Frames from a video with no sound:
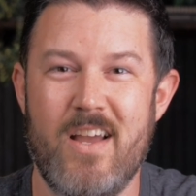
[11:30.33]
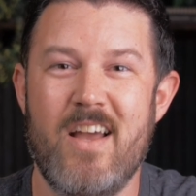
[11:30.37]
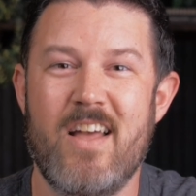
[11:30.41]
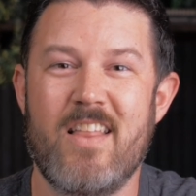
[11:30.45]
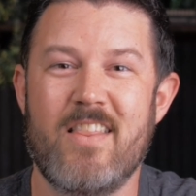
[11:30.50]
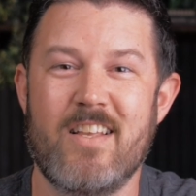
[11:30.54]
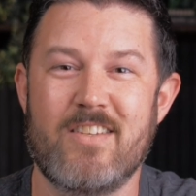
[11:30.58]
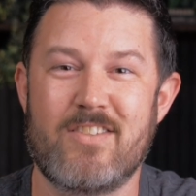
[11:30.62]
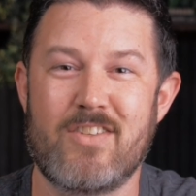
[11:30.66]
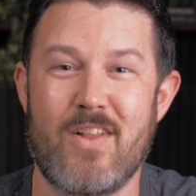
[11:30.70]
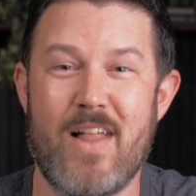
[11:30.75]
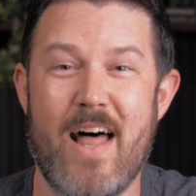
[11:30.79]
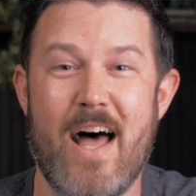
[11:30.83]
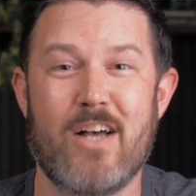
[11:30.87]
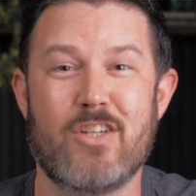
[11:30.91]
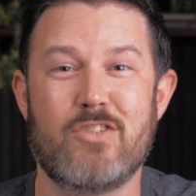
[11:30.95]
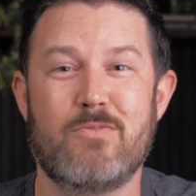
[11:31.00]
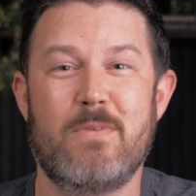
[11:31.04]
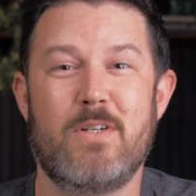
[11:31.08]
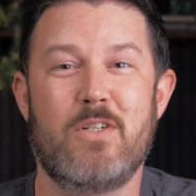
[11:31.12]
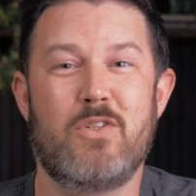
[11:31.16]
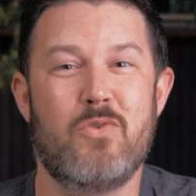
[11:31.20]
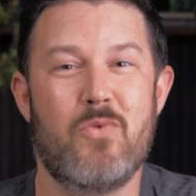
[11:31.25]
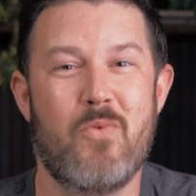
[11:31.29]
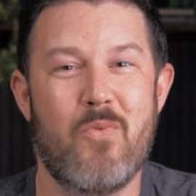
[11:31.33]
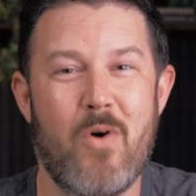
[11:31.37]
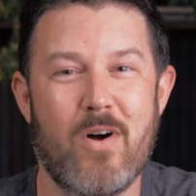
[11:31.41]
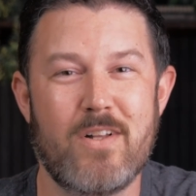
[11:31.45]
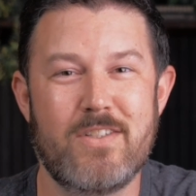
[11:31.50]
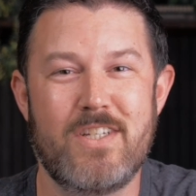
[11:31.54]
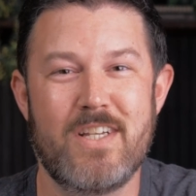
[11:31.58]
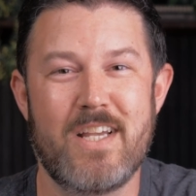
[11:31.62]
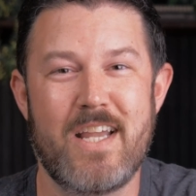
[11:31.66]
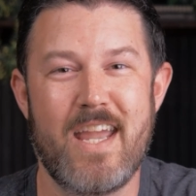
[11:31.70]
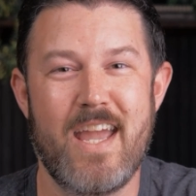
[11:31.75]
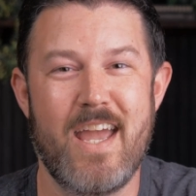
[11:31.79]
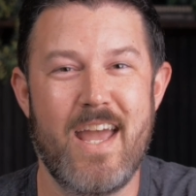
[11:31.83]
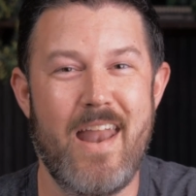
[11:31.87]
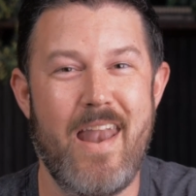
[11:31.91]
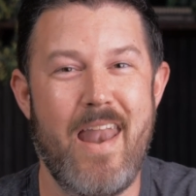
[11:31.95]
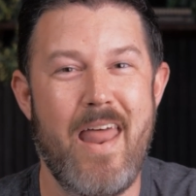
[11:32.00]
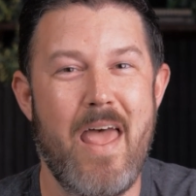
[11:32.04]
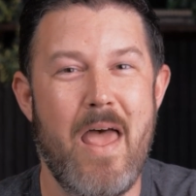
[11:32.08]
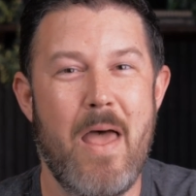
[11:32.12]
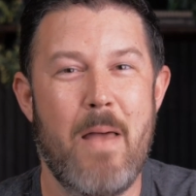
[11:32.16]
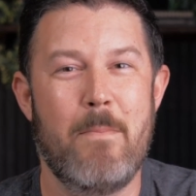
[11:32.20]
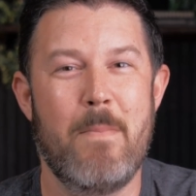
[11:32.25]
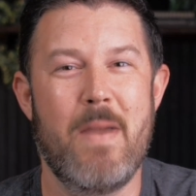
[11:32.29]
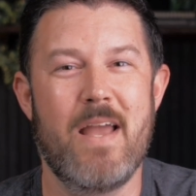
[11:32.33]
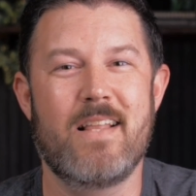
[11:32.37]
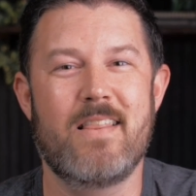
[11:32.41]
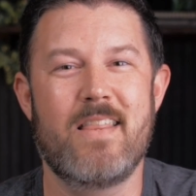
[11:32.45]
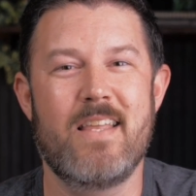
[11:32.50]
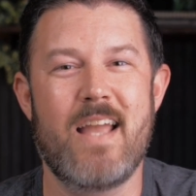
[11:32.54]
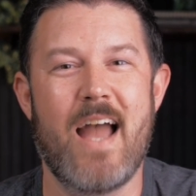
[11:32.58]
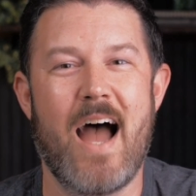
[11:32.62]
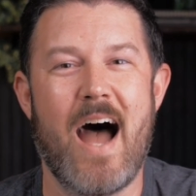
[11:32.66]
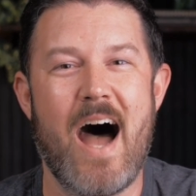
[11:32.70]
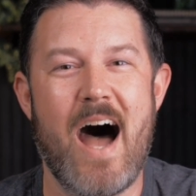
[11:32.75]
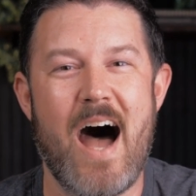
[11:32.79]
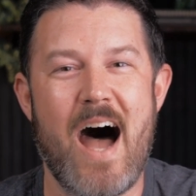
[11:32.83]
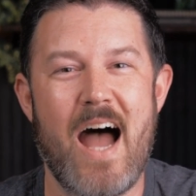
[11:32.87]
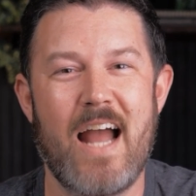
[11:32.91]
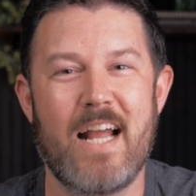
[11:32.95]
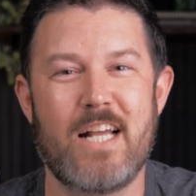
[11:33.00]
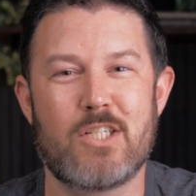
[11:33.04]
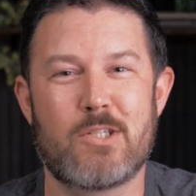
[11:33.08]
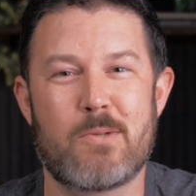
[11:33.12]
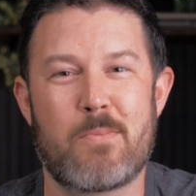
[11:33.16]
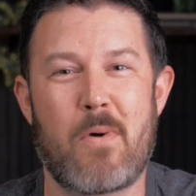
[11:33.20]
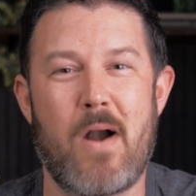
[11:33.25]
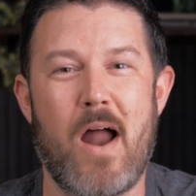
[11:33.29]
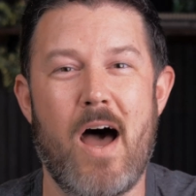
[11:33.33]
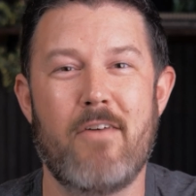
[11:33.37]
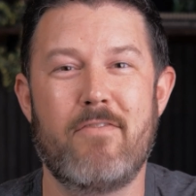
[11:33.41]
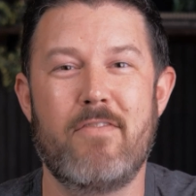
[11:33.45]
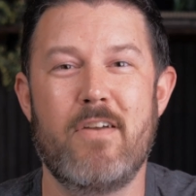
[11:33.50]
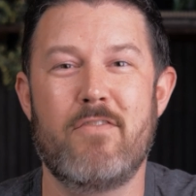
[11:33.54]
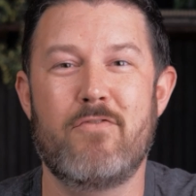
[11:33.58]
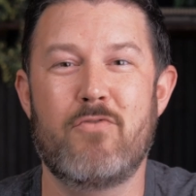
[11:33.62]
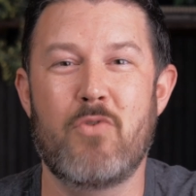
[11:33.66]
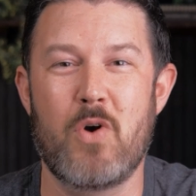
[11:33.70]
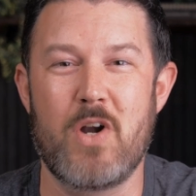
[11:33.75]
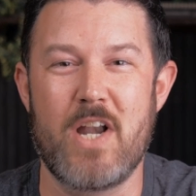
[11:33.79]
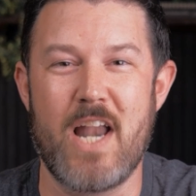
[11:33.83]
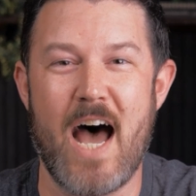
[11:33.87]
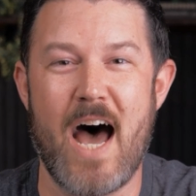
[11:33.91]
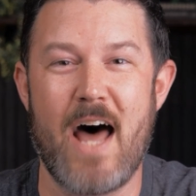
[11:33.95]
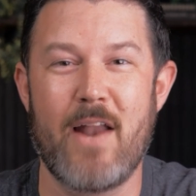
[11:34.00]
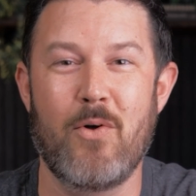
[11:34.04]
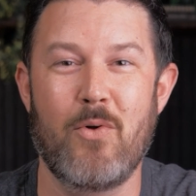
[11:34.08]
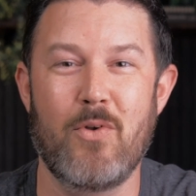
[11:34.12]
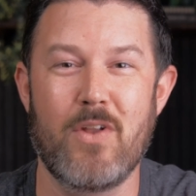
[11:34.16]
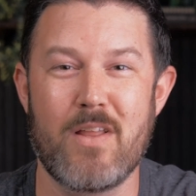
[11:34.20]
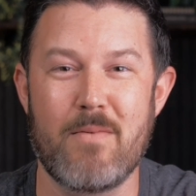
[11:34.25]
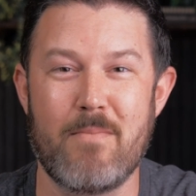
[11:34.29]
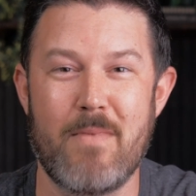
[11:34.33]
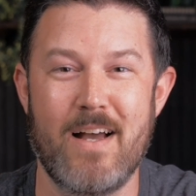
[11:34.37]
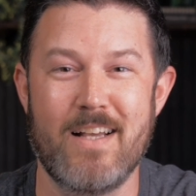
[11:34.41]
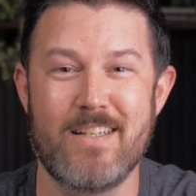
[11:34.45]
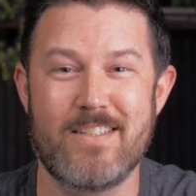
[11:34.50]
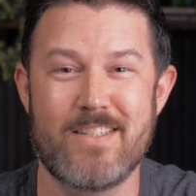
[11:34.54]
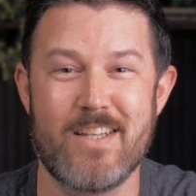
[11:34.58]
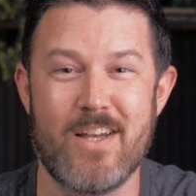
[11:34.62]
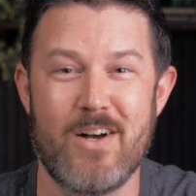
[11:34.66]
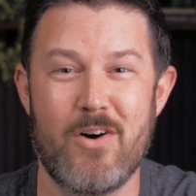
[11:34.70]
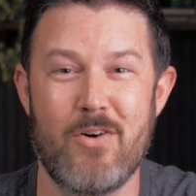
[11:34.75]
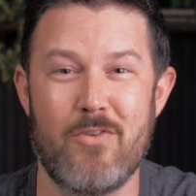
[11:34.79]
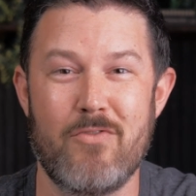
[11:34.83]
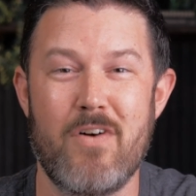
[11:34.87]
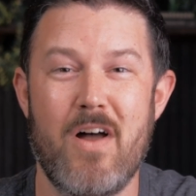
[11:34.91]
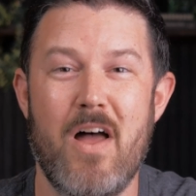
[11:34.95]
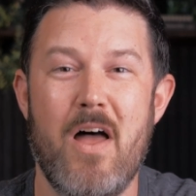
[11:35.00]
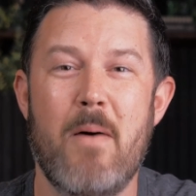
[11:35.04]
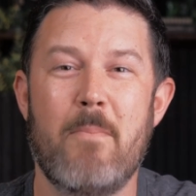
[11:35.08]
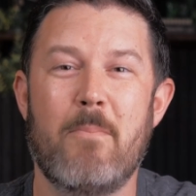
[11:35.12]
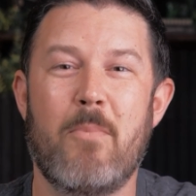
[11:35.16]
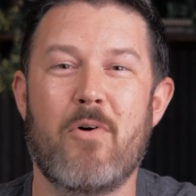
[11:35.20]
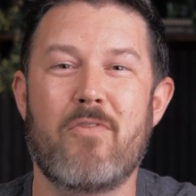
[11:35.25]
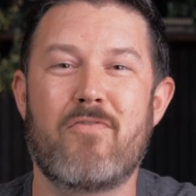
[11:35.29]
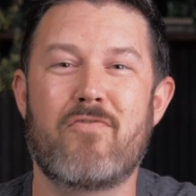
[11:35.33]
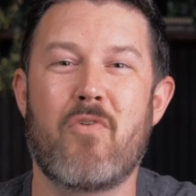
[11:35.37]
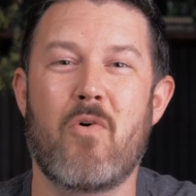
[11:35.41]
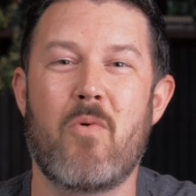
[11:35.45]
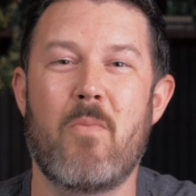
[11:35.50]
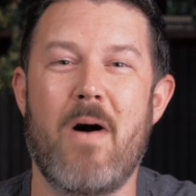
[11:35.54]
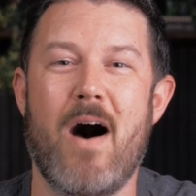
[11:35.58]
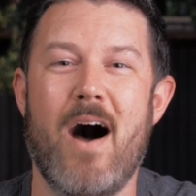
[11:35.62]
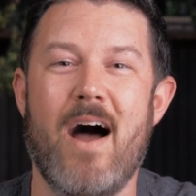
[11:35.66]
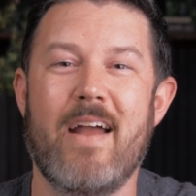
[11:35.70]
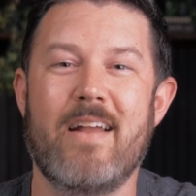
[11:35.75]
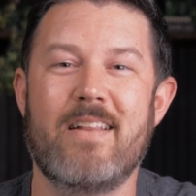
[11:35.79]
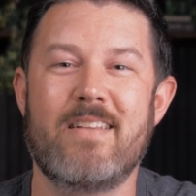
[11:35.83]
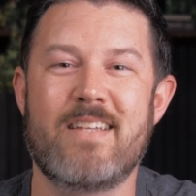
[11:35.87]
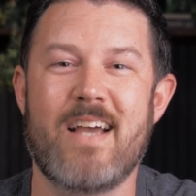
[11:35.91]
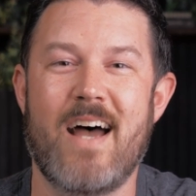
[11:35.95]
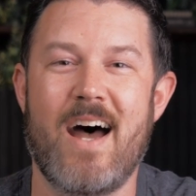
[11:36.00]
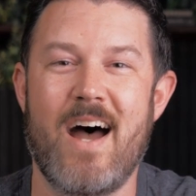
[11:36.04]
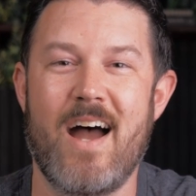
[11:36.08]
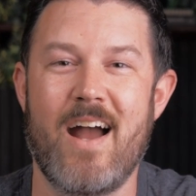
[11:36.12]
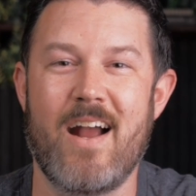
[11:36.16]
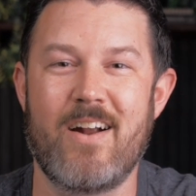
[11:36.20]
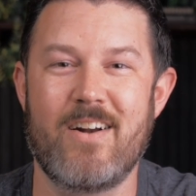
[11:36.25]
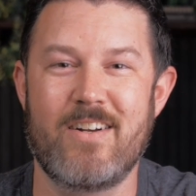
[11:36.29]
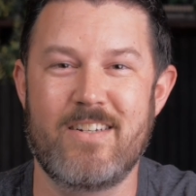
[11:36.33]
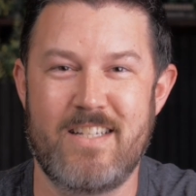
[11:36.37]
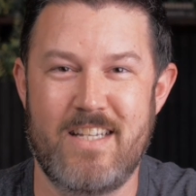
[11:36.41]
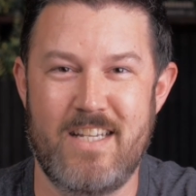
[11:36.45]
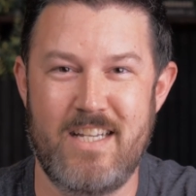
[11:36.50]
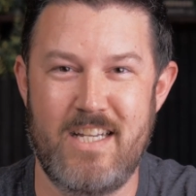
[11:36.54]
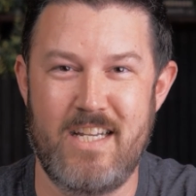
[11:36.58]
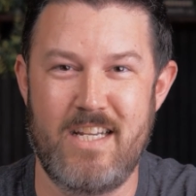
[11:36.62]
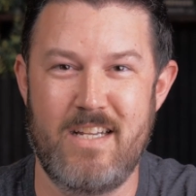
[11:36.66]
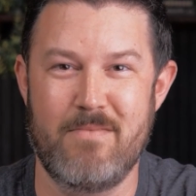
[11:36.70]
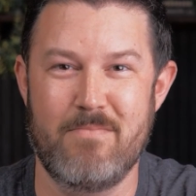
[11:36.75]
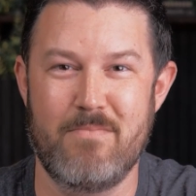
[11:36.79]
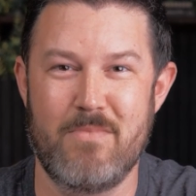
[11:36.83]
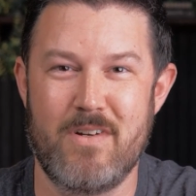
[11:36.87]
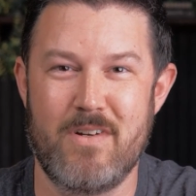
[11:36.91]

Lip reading: This allows me to once again make the highest profit for not only myself, but for my entire team.